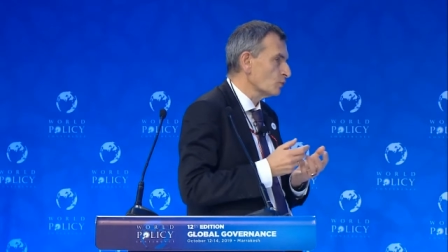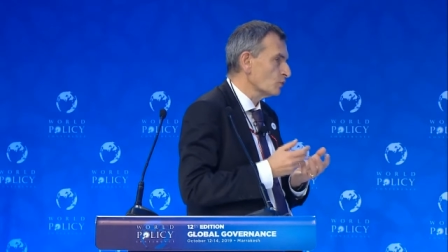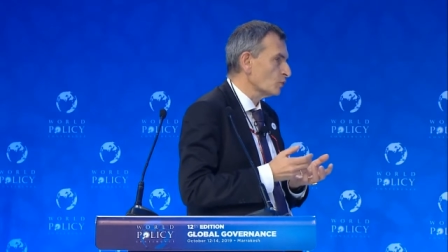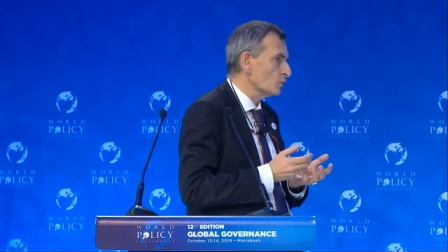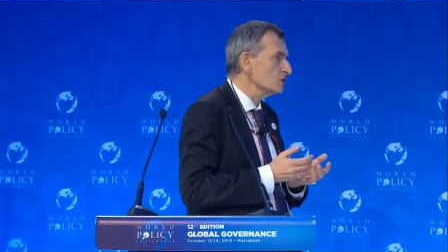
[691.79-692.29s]

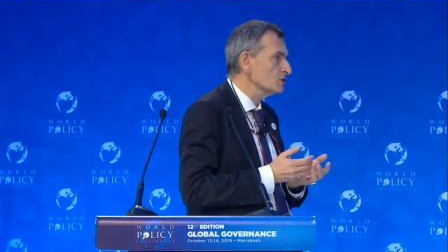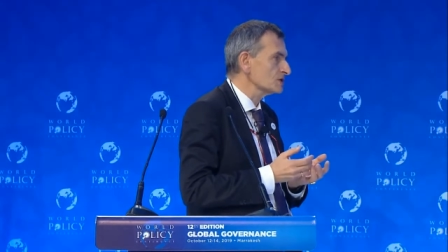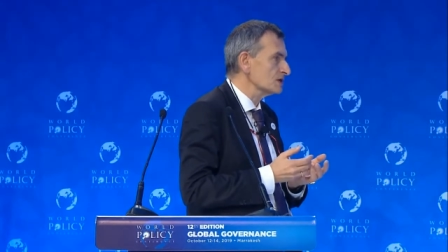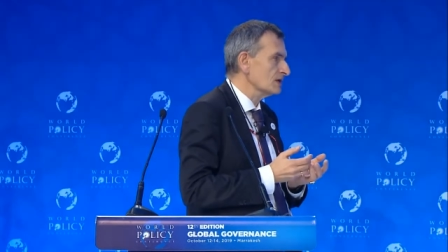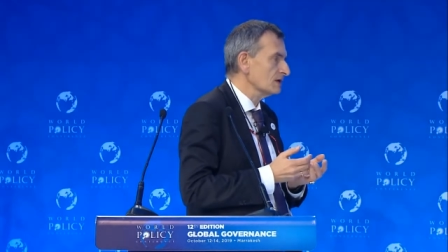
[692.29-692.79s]
would you
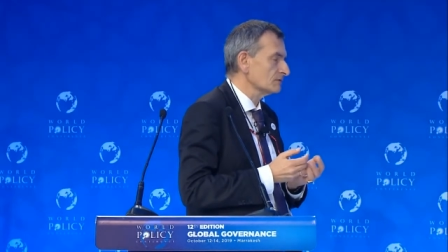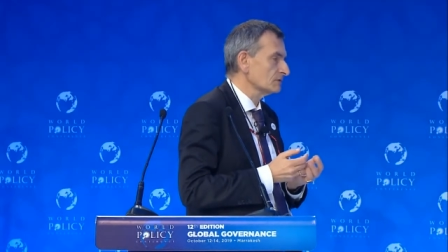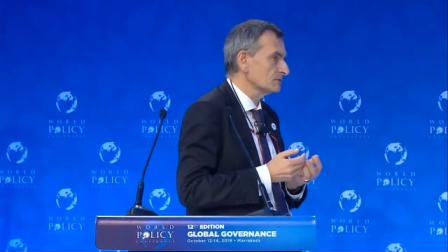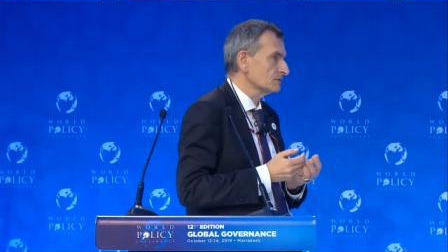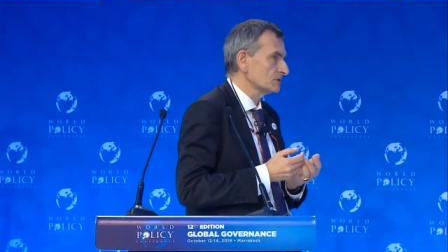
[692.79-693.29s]
see
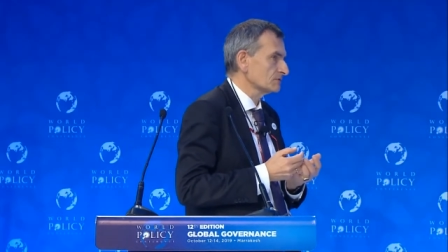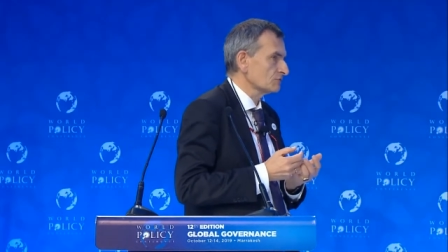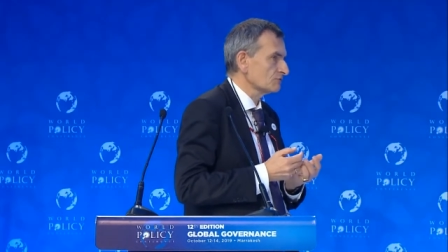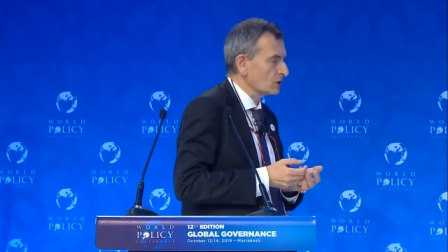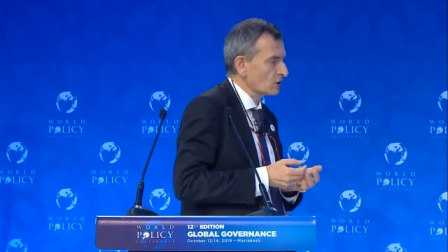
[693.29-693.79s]

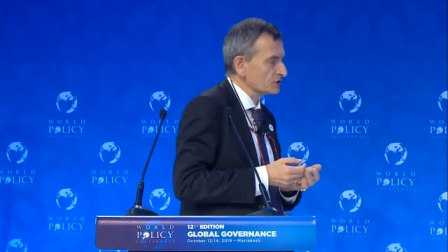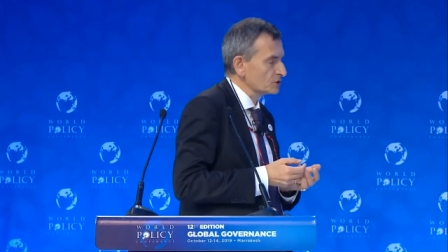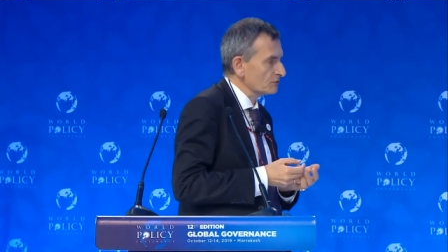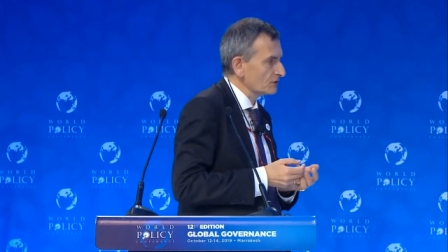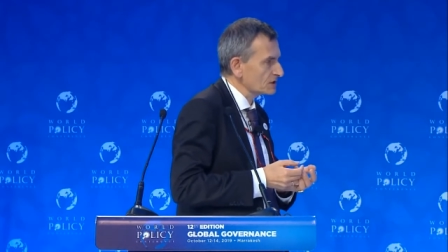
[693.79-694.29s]
real
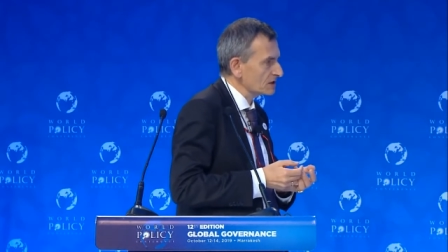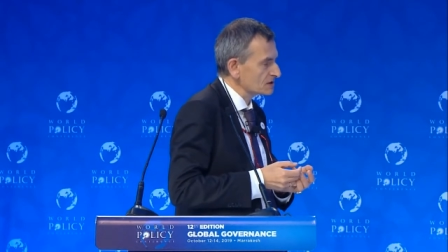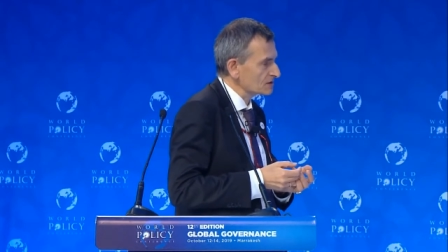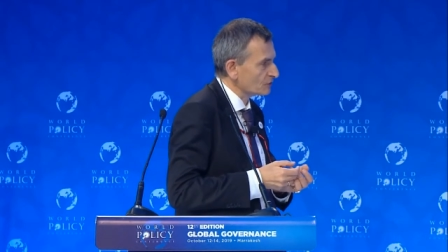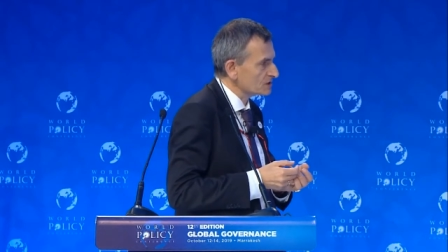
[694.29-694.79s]
opportunities
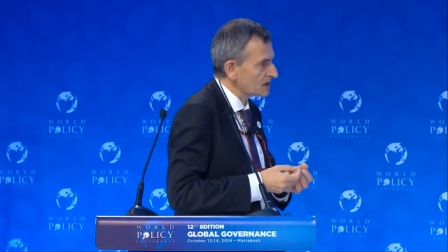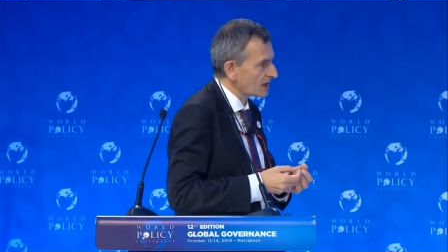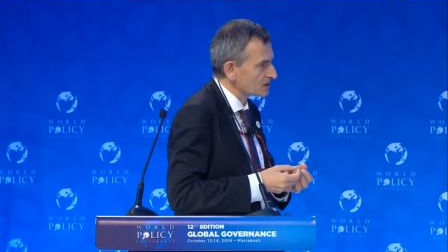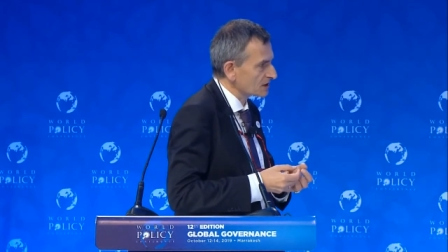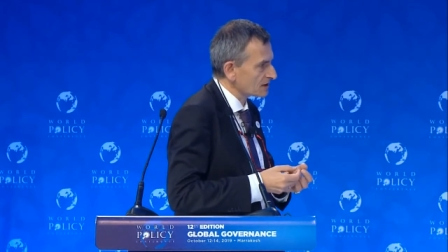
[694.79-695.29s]
for
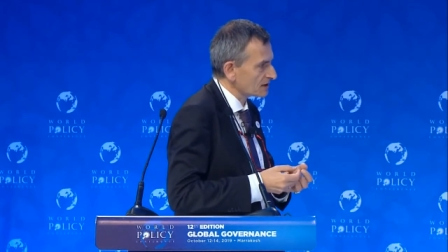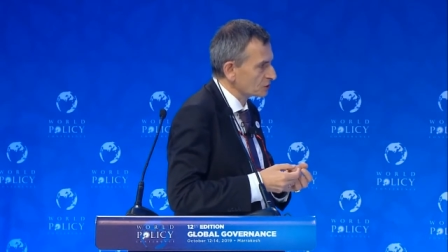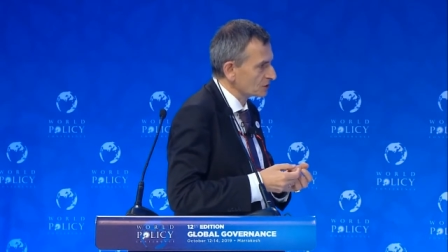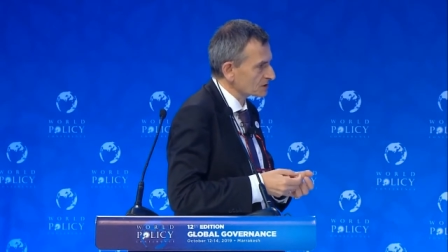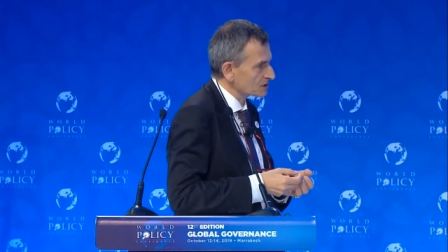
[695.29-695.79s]

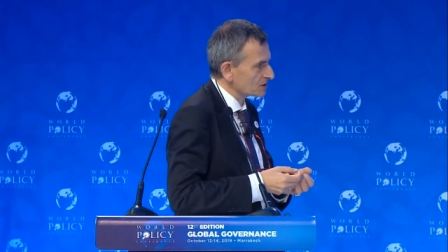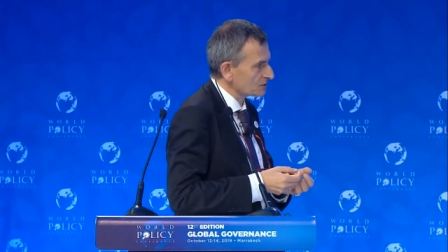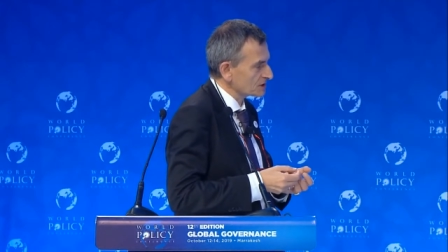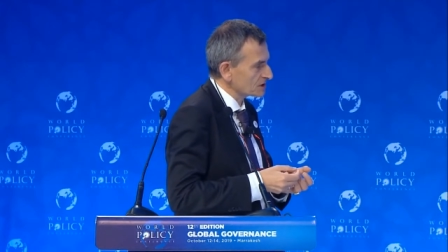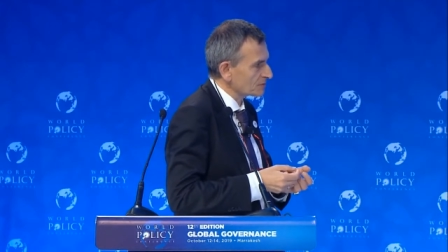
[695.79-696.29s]
de-escalation and
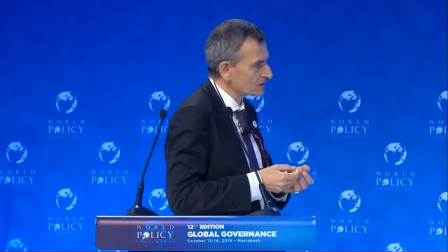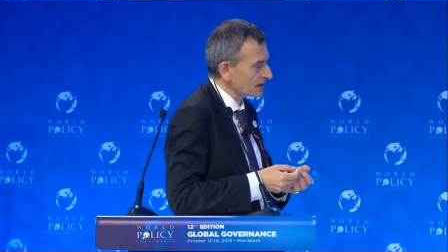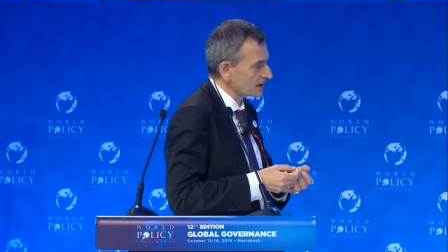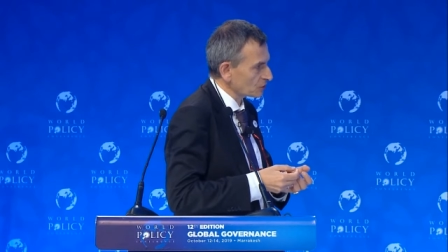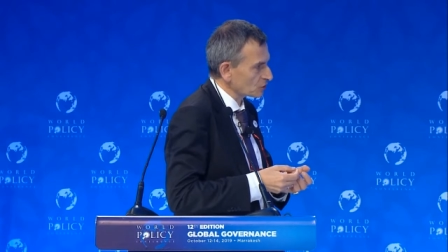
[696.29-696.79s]
security
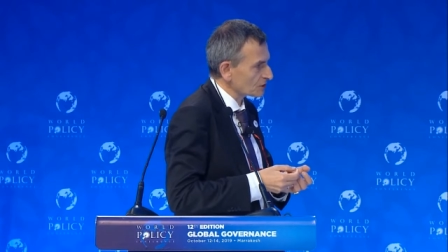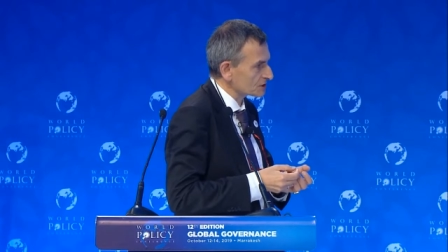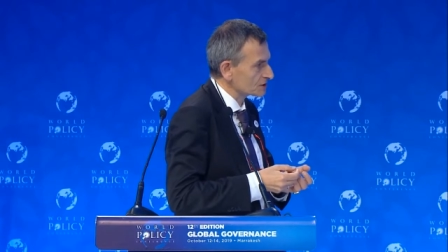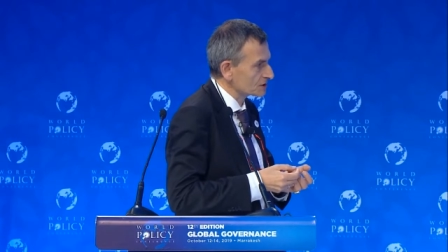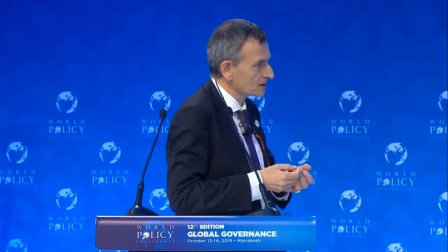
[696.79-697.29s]
building
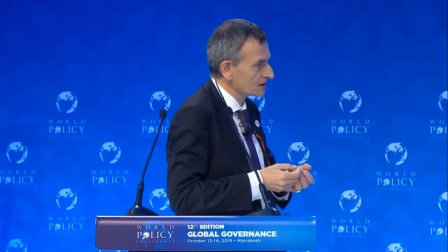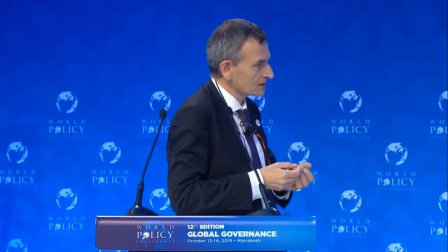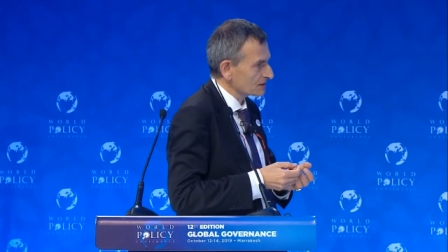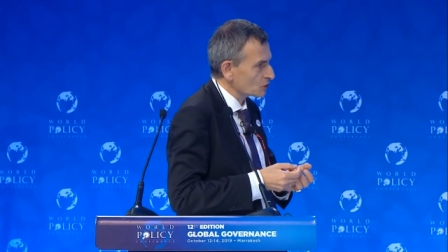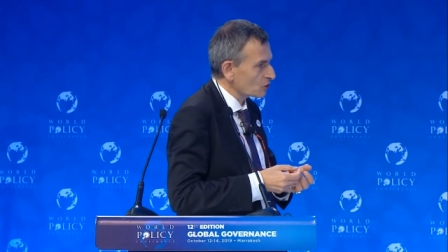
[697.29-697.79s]
across
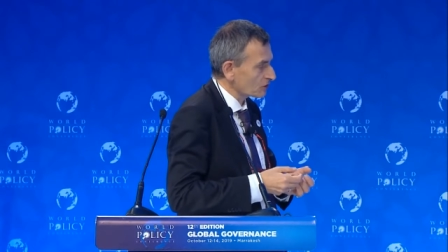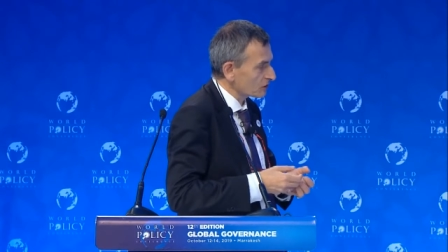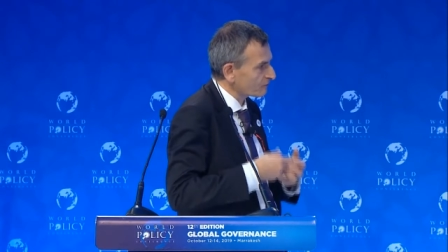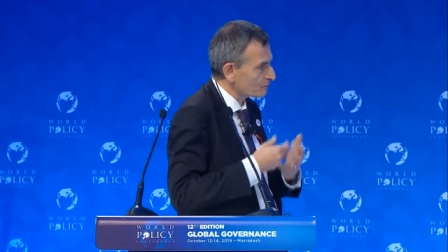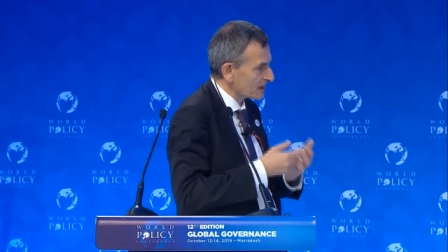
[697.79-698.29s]
the
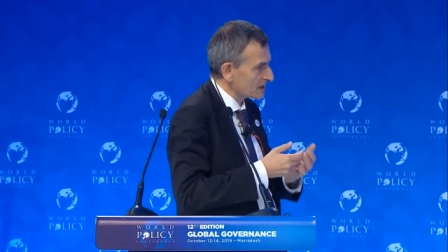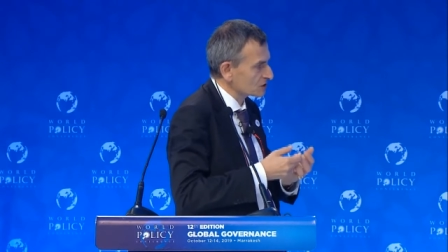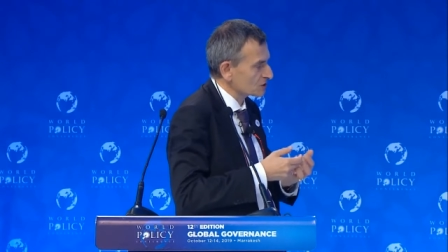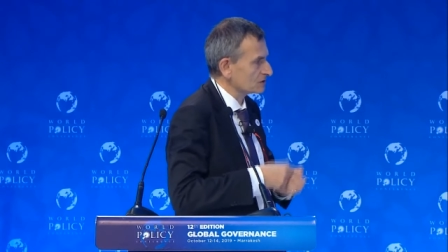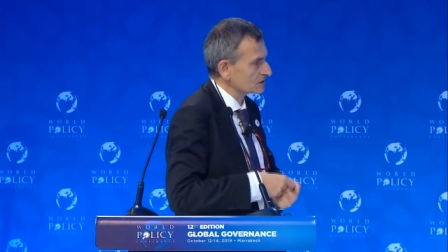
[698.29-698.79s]
Gulf based
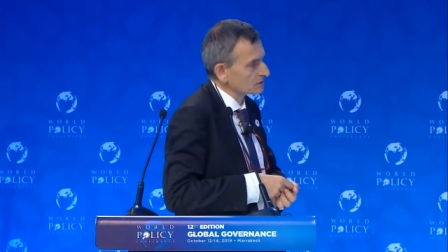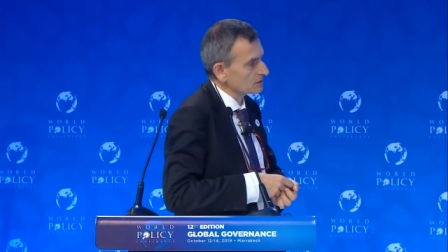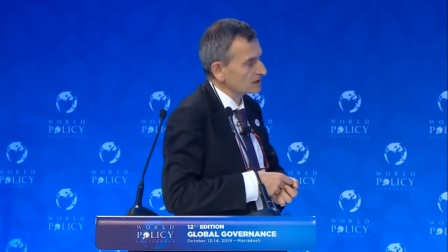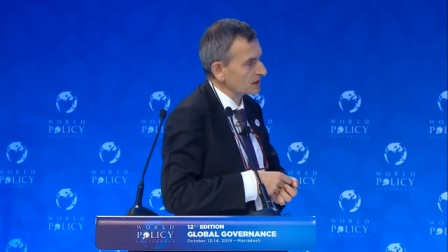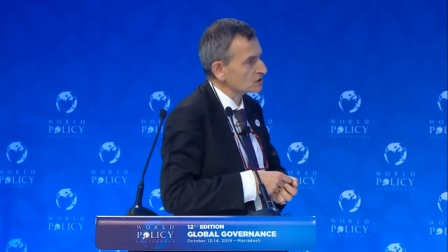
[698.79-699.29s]
on the
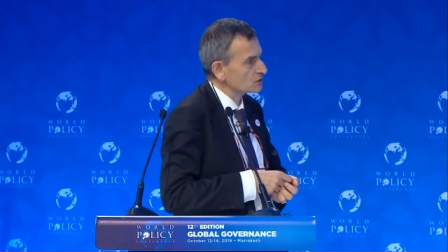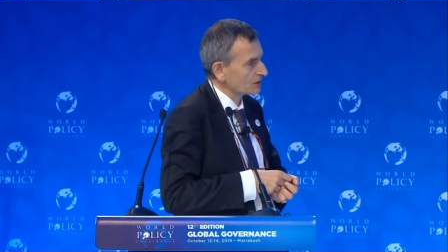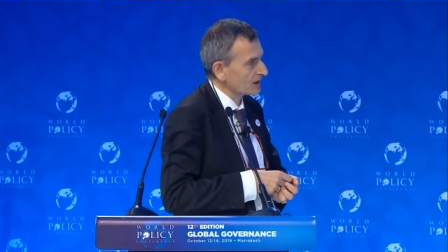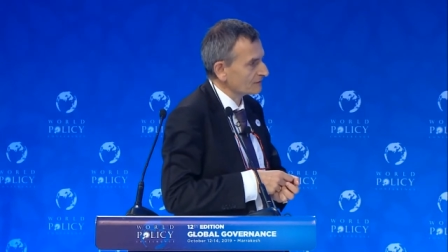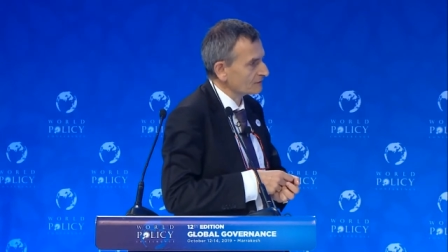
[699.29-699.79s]
contacts you are
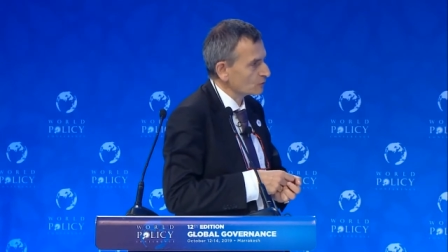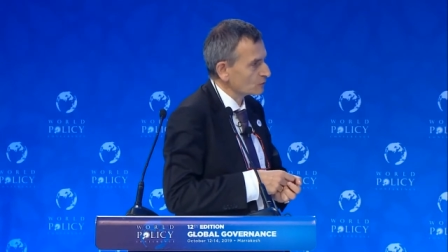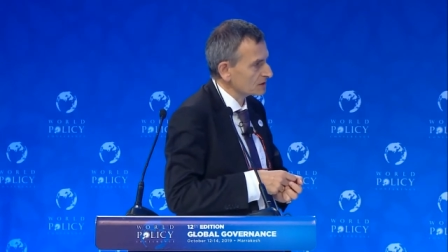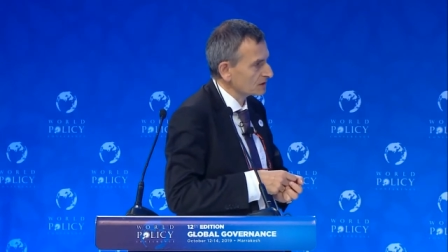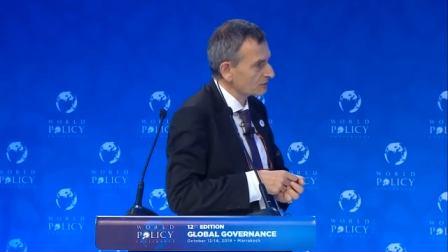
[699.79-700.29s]
having with
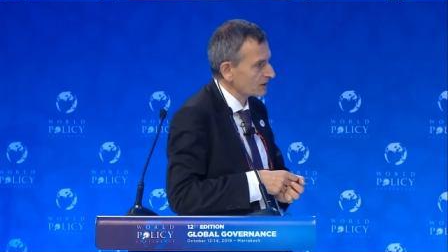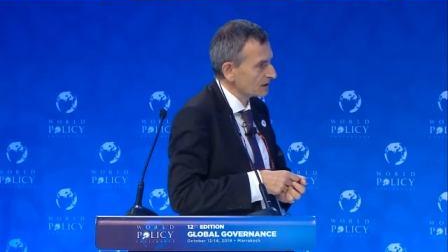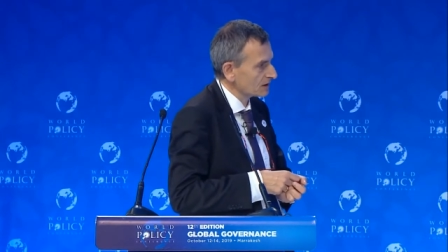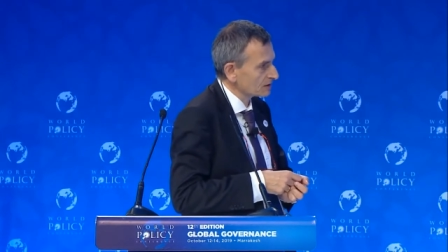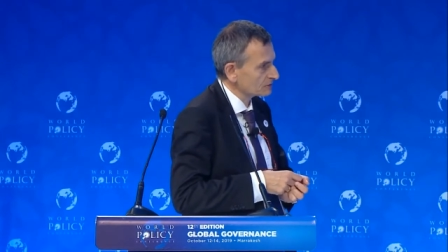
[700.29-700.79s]
the
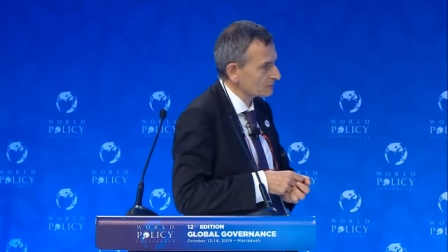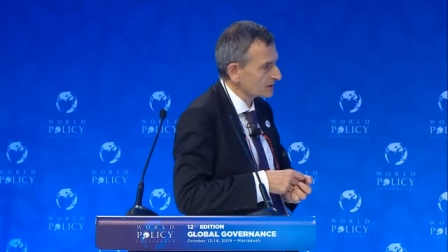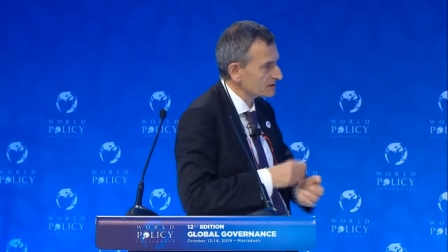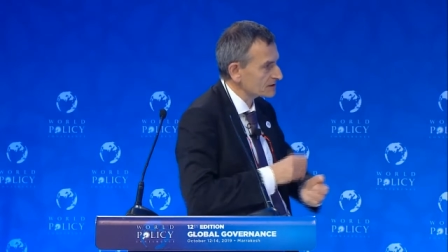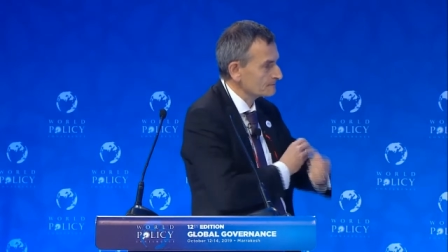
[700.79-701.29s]
Iranian counterparts?